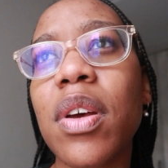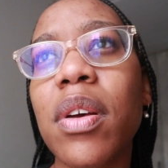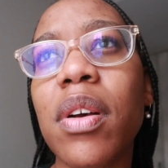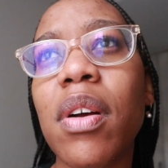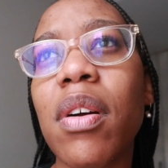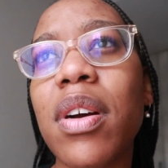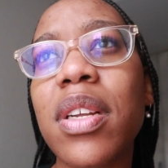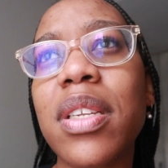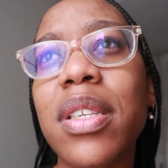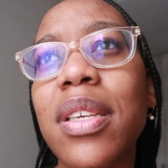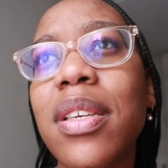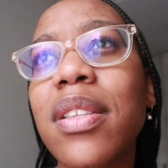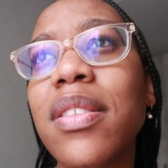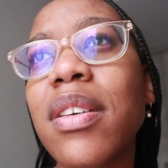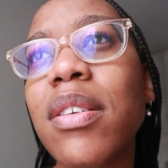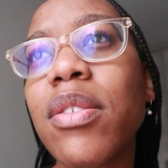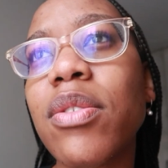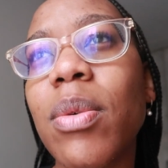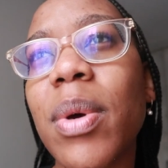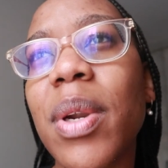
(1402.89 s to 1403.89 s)
her card
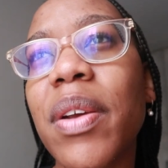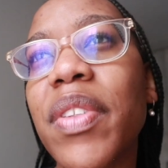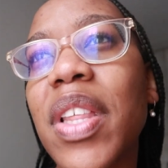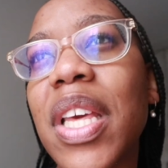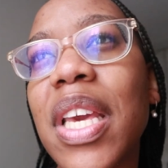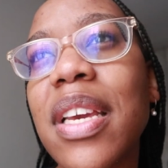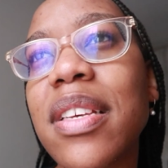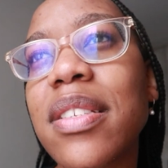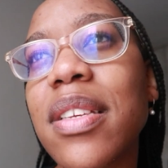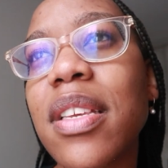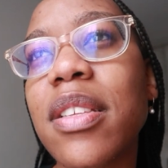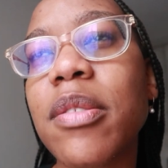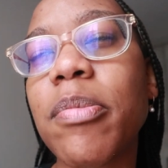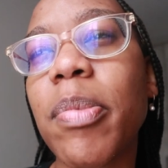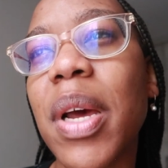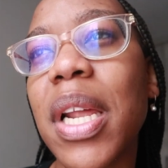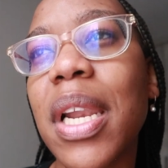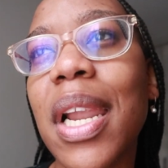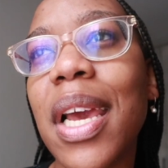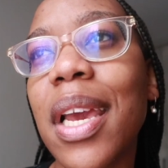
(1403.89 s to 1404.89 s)
details or whatever the case is,
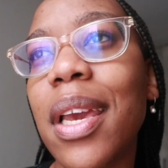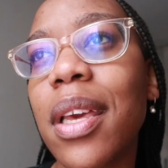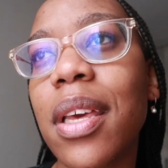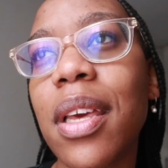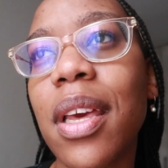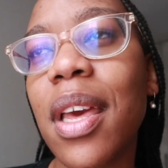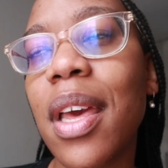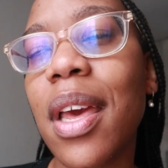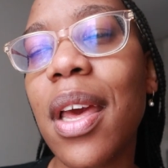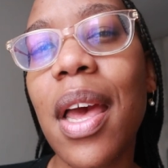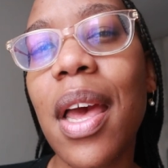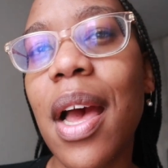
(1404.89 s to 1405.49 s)
but like,